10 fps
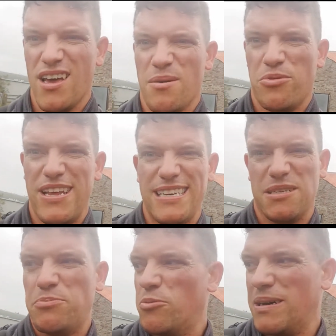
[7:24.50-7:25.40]
But it is
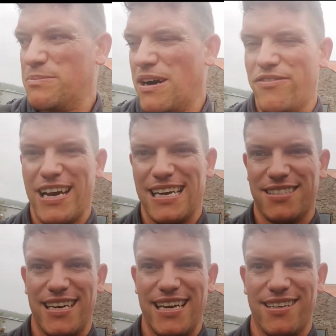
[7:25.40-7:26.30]
a public path, like I
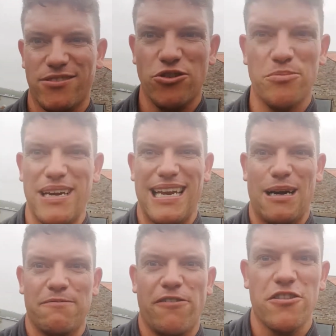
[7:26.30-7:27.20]
said. Don't be
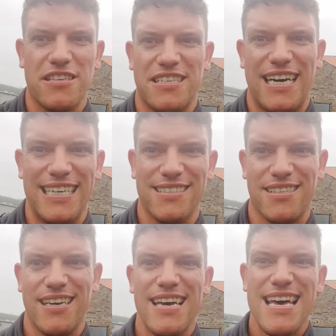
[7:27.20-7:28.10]
alarmed. Follow the
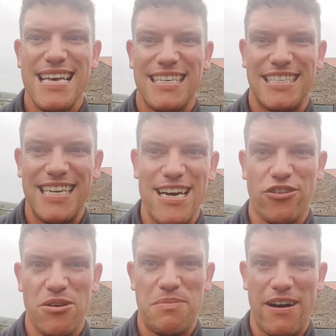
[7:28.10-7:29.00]
signs. Stay
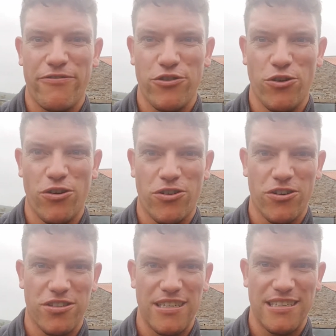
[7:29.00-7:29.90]
on the path though,
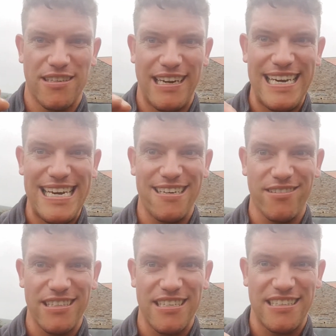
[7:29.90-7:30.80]
because it's
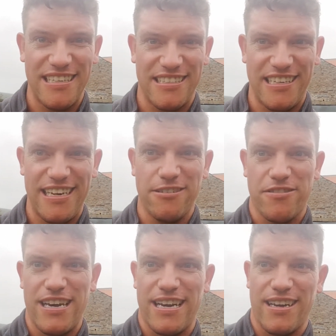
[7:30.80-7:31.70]
legal. It's a legal thing.